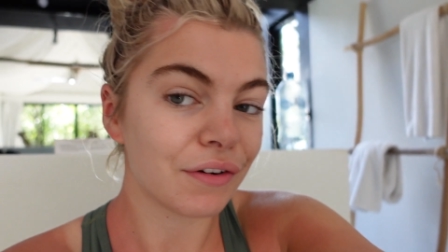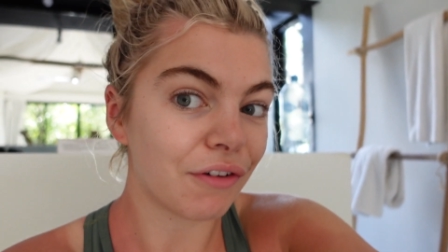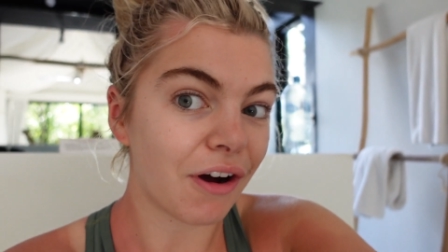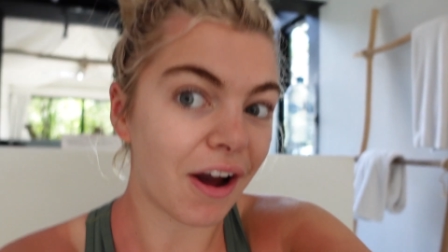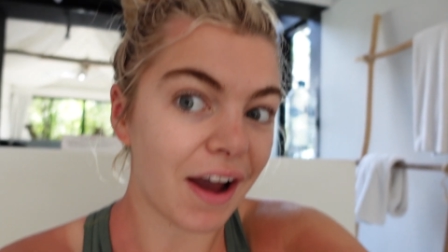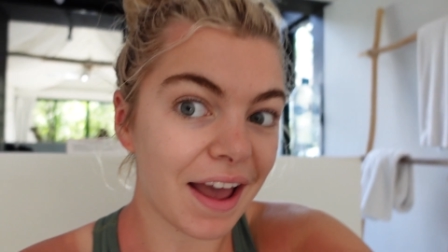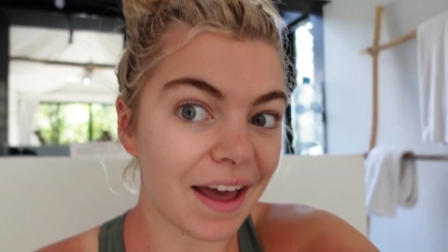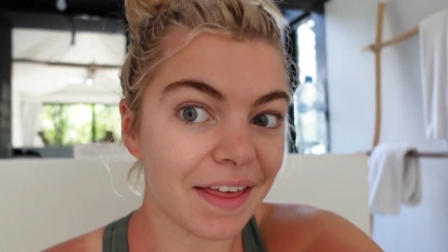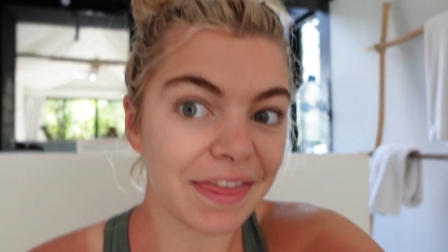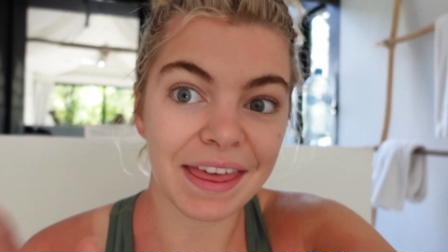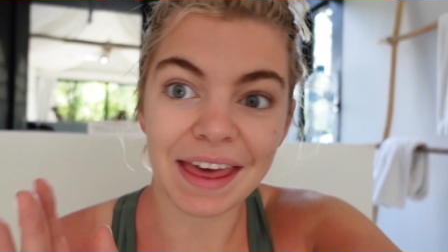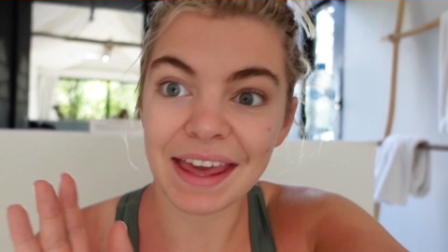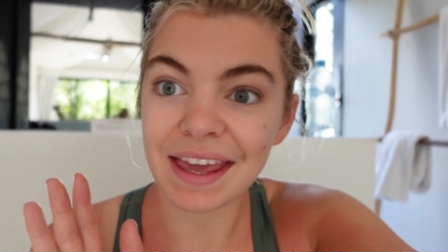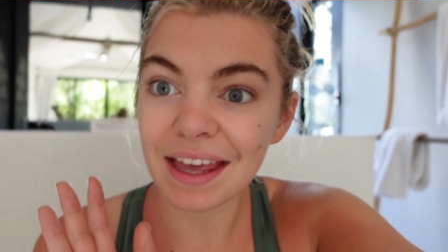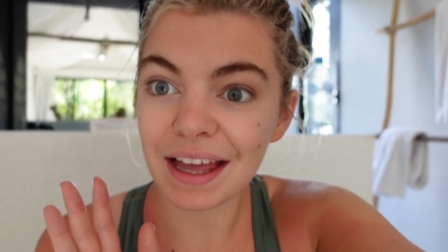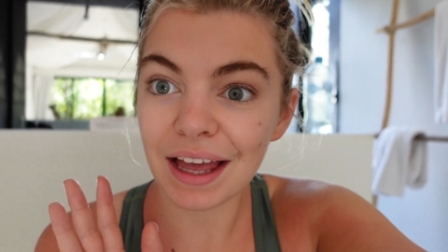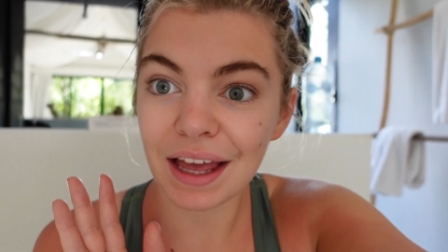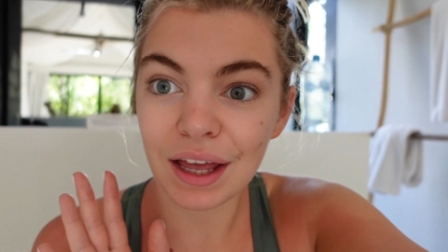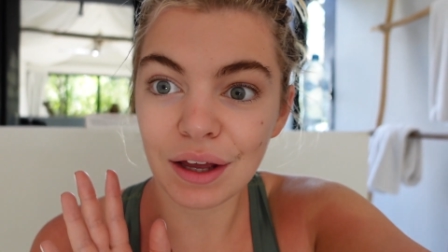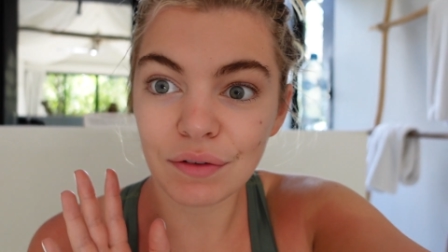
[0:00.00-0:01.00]
Right, I
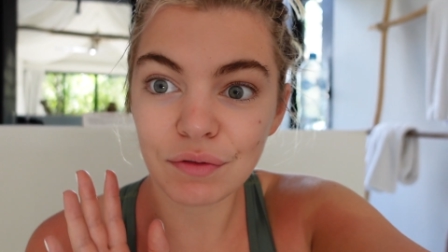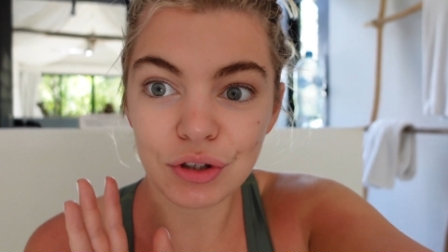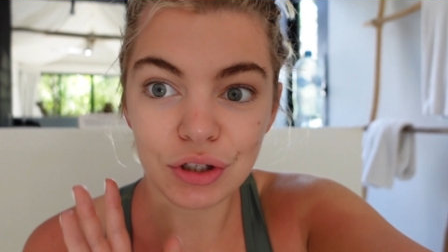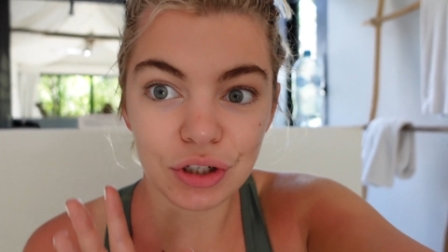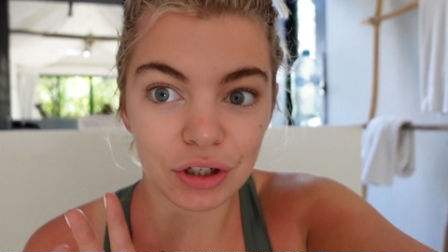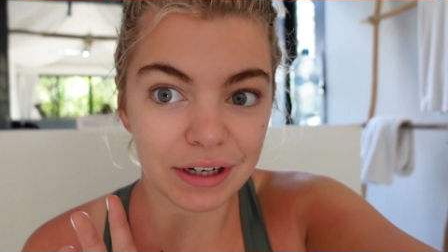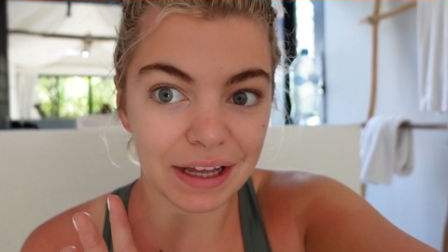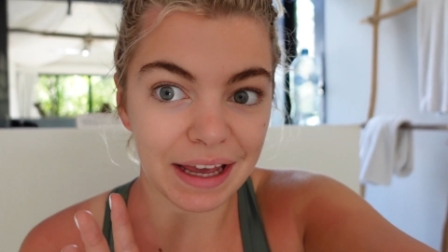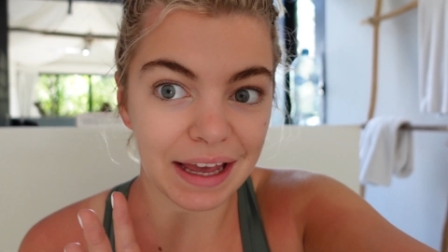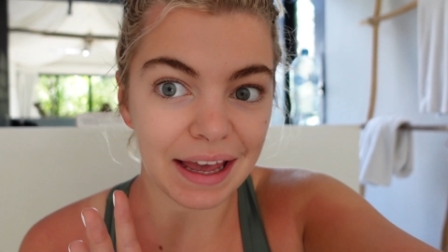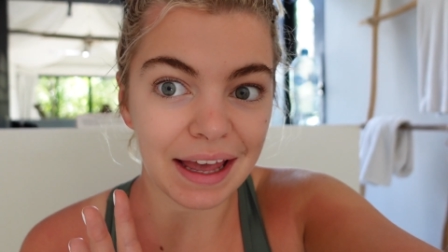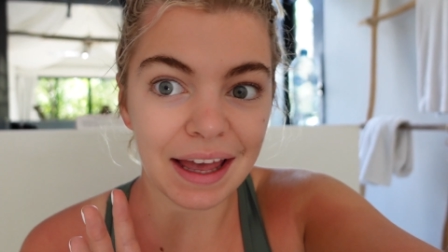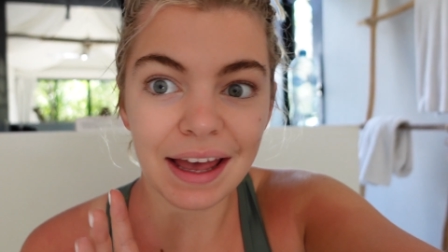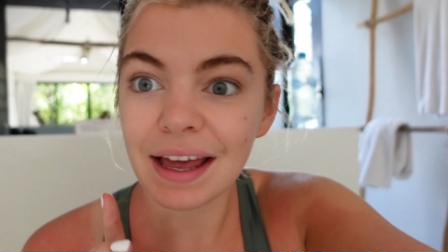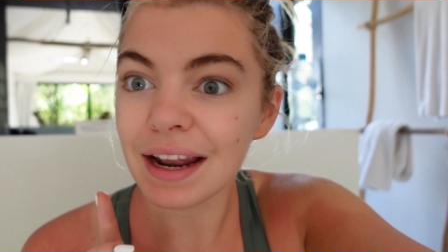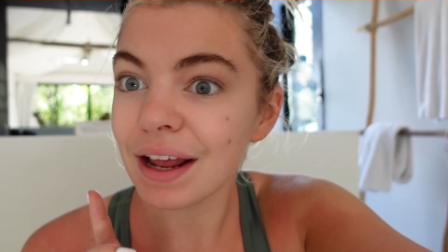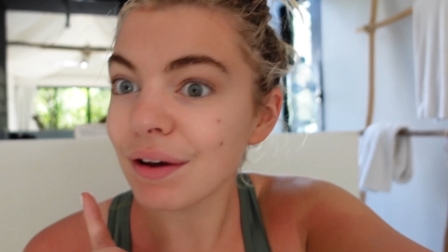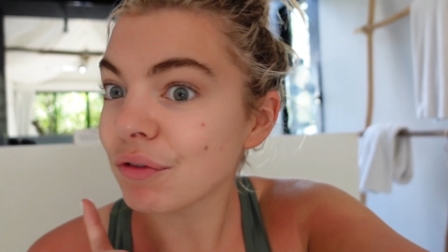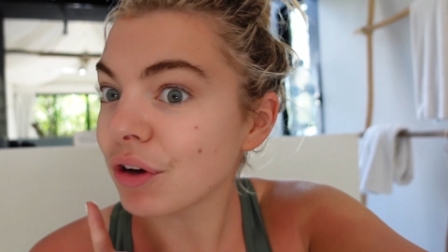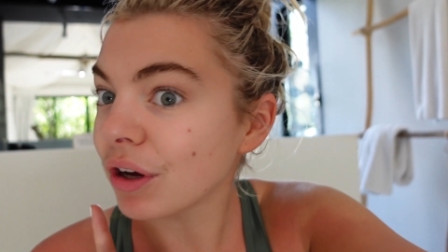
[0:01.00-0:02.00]
think I have done it
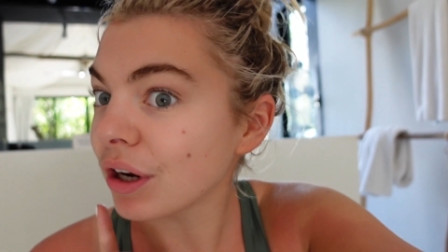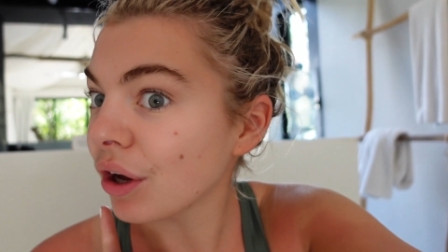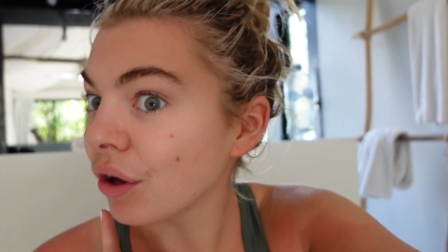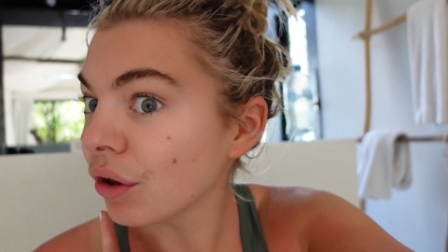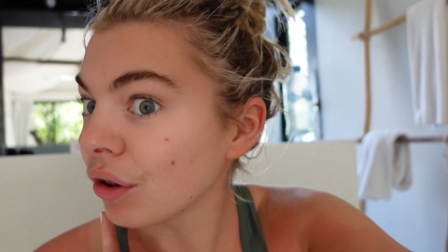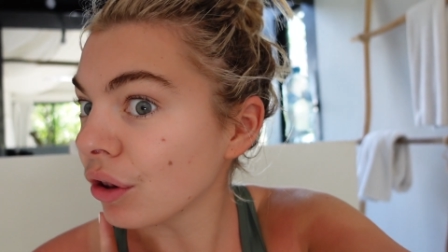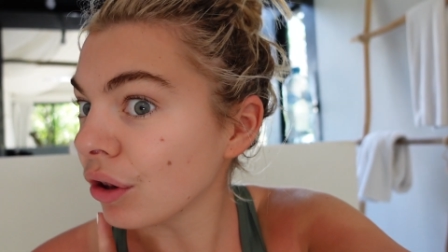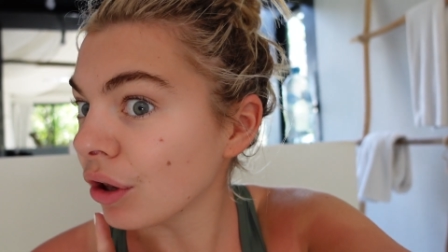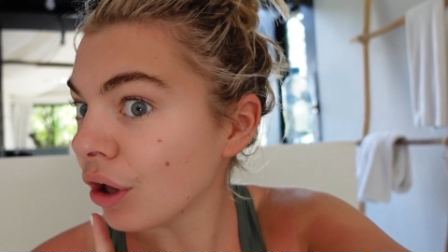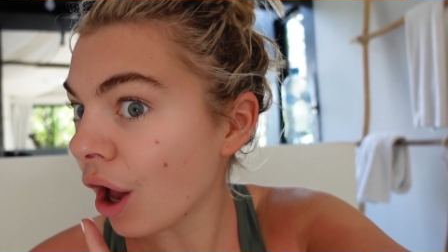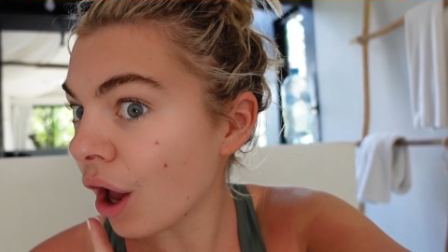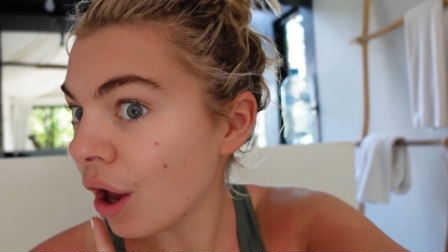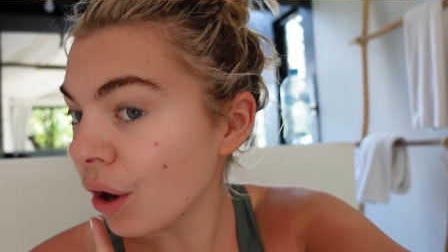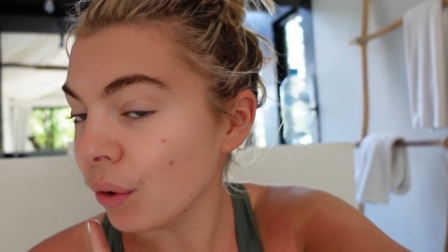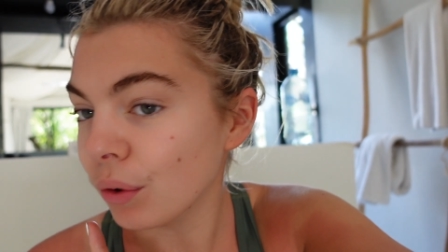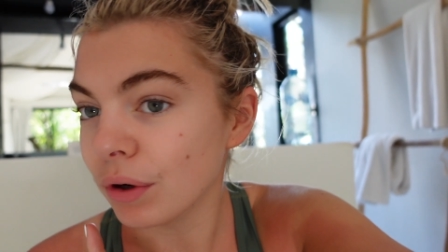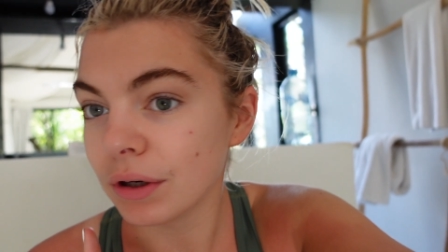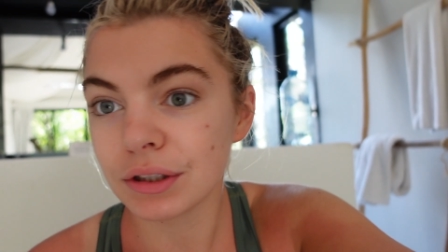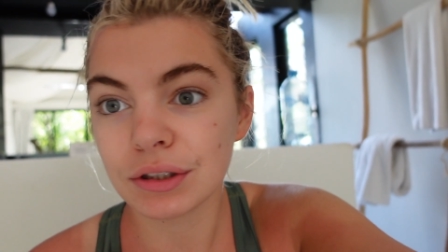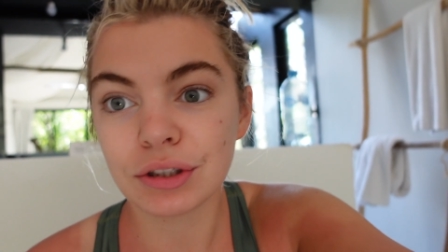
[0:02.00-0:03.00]
and I've got it on
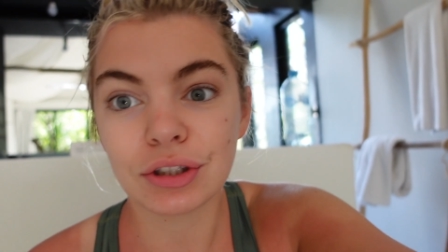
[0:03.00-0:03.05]
low.